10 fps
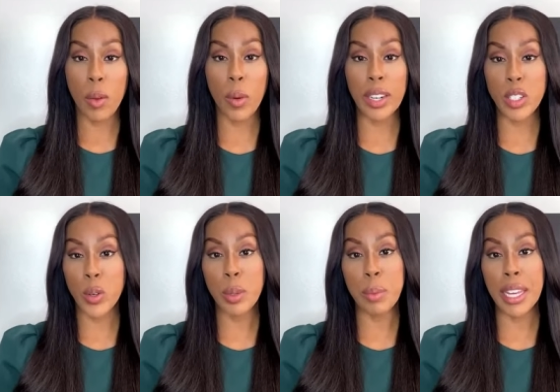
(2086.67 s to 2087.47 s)
They want
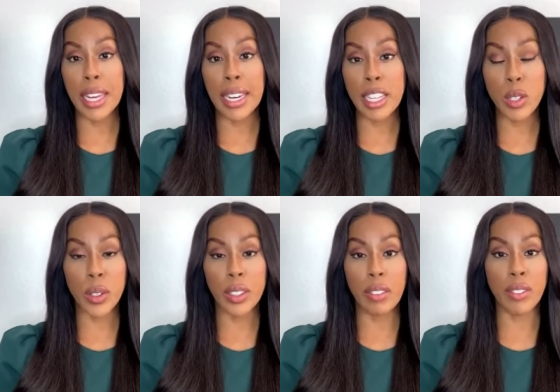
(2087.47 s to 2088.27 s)
you to be in a
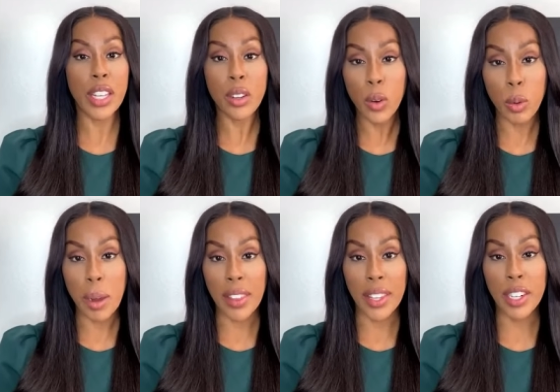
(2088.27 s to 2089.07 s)
certain vehicle
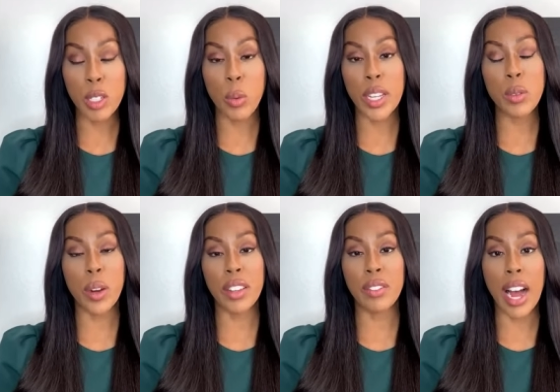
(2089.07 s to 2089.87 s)
by the year
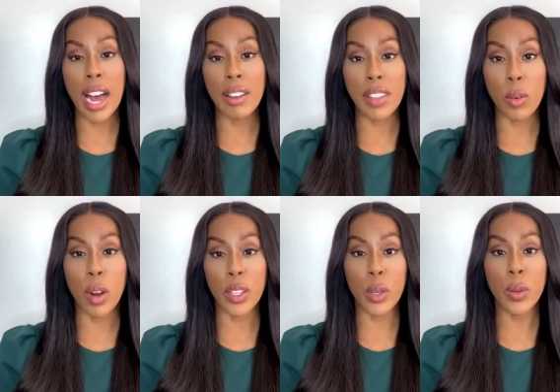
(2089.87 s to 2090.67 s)
2025. They
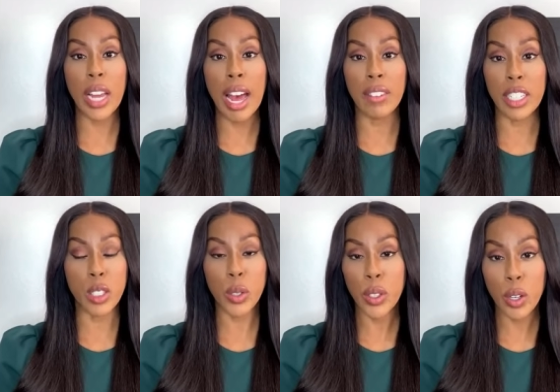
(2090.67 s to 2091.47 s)
want you to have a
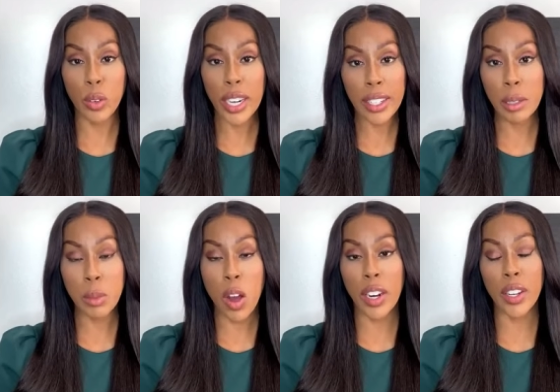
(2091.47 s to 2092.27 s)
certain
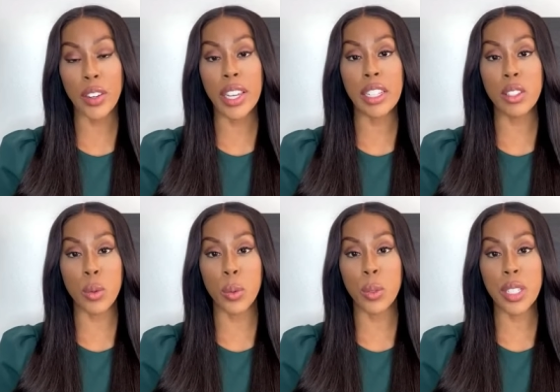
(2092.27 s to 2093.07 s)
curriculum taught at your kids'
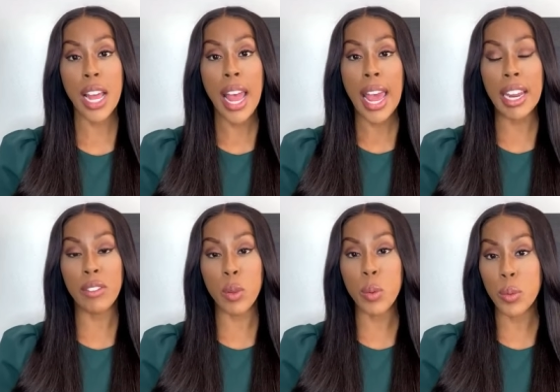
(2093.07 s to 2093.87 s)
schools. And
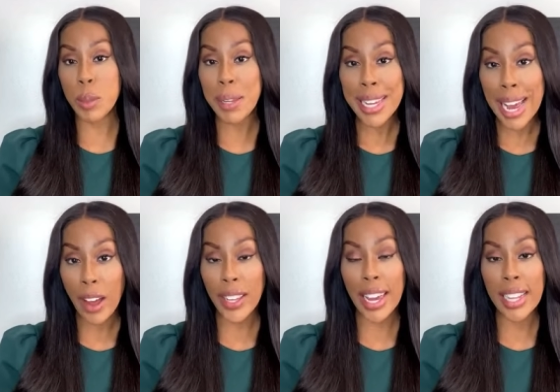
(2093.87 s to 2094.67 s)
if you speak
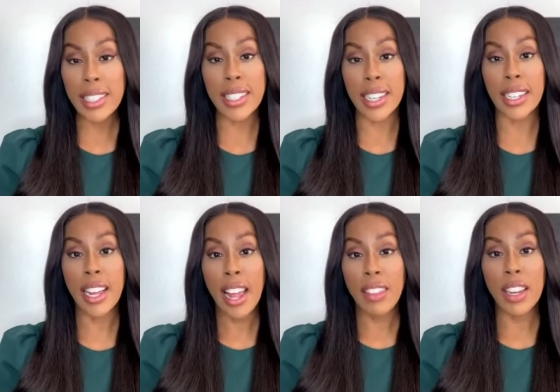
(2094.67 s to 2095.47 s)
out against it,
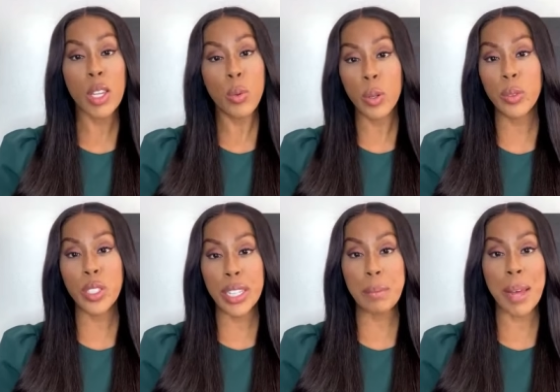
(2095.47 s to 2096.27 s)
then you will
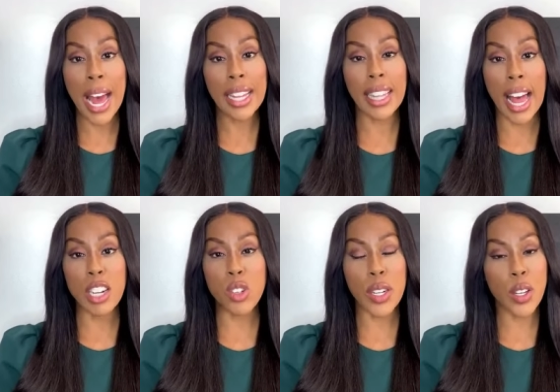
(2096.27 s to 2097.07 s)
receive
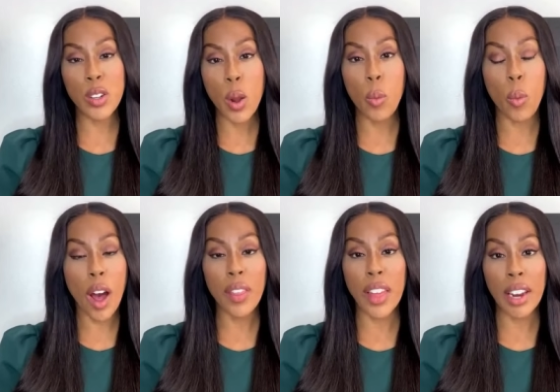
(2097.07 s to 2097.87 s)
backlash. And you don't
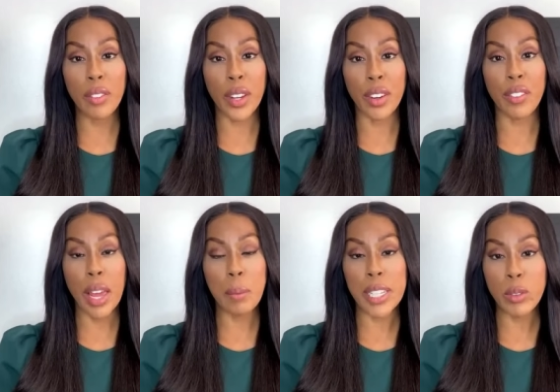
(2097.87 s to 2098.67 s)
want that for your
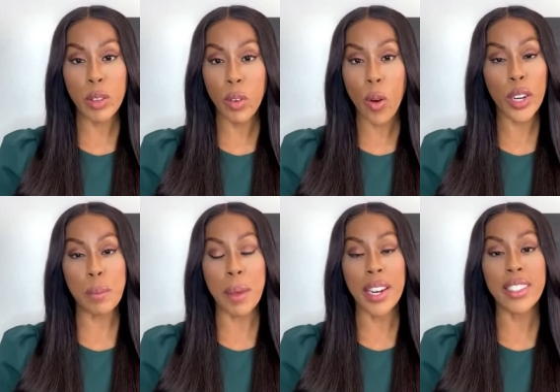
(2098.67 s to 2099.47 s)
families. We've
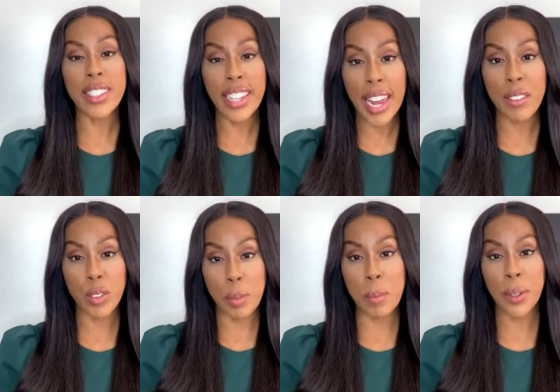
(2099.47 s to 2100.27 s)
already been
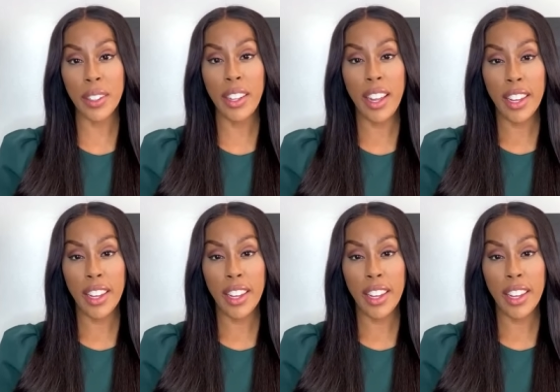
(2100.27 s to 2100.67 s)
enslaved, remember?